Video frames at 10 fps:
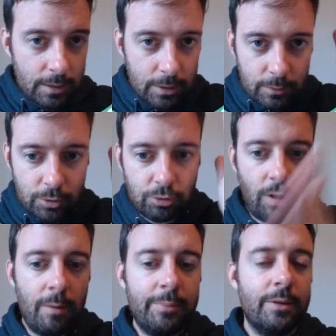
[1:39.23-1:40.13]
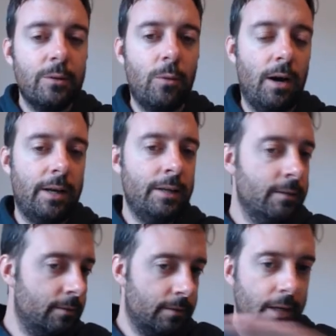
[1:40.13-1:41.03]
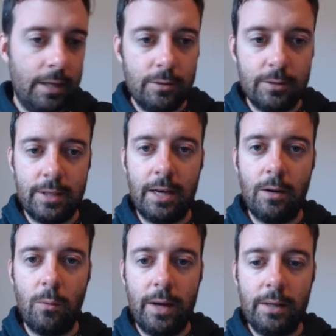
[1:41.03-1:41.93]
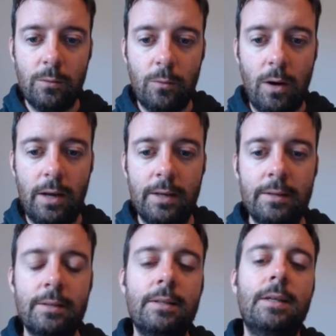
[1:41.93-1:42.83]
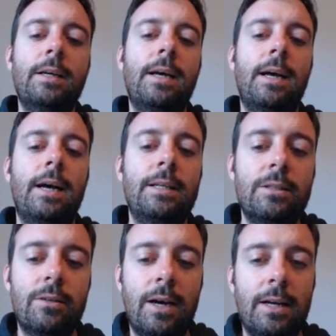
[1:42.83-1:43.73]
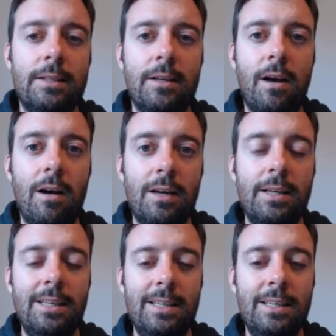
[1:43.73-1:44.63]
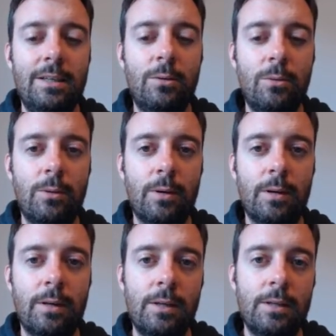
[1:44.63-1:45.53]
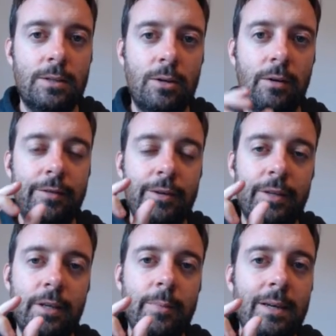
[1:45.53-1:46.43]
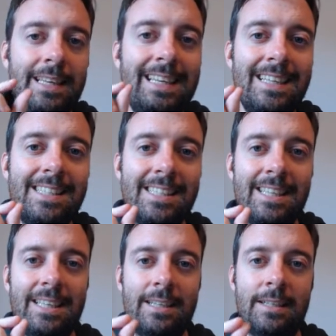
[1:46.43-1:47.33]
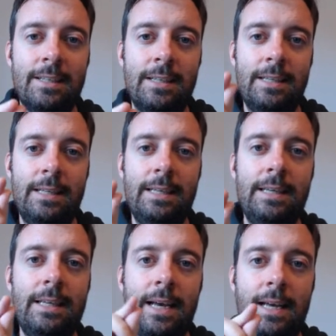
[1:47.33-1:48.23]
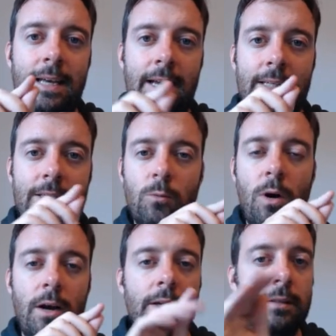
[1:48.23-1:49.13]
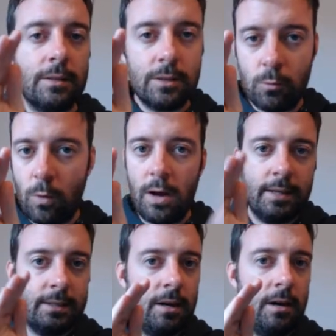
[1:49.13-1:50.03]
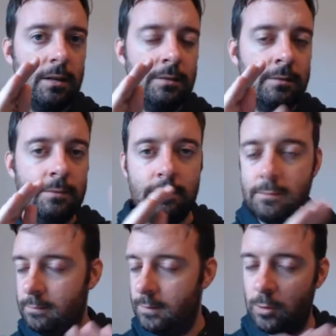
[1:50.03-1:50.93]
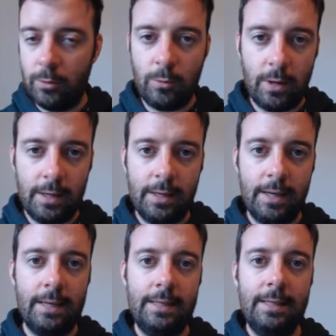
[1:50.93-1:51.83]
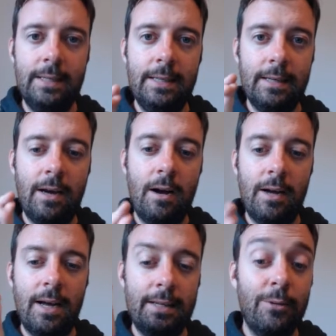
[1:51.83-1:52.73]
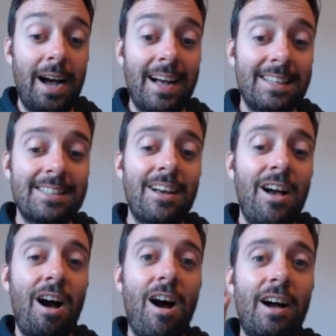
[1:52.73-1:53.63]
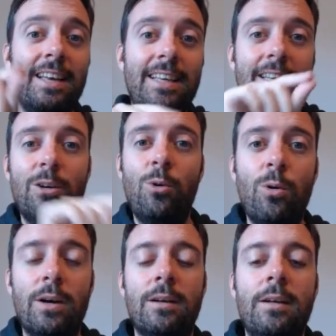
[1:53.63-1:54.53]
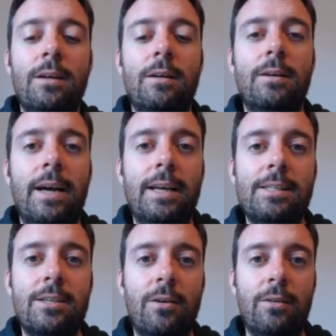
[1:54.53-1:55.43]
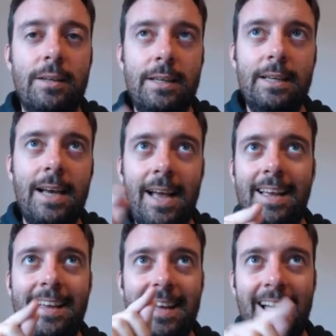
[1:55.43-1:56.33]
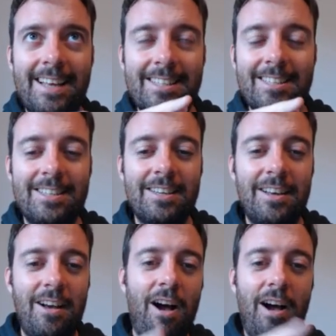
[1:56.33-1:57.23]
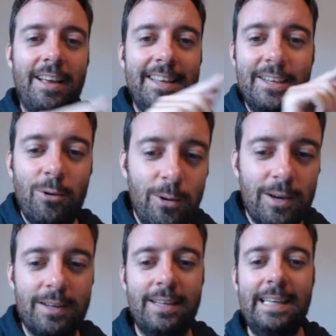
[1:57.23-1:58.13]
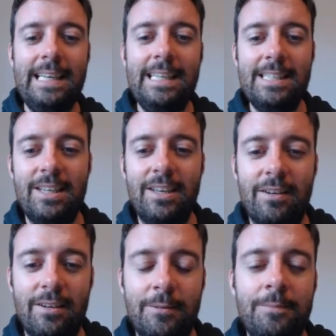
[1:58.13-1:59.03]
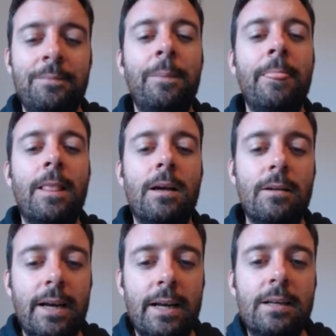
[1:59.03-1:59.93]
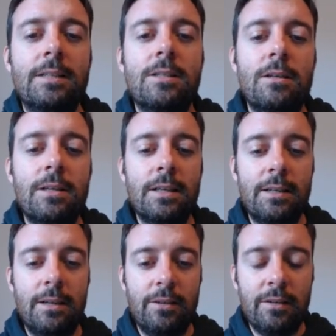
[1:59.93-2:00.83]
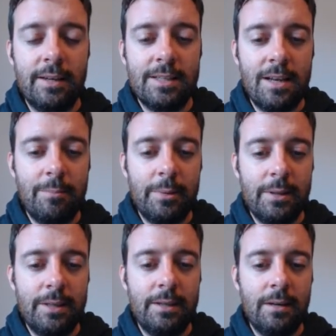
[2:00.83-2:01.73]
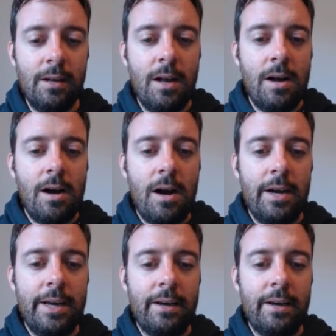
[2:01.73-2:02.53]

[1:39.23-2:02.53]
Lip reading: you drop the Y, okay, you take away the Y, and you add IE or. So if you think about easy, EASY, there's Y is gone, no more Y, and you add IE or. Okay, so EASIE or, easier. Okay, let's look at another example here. I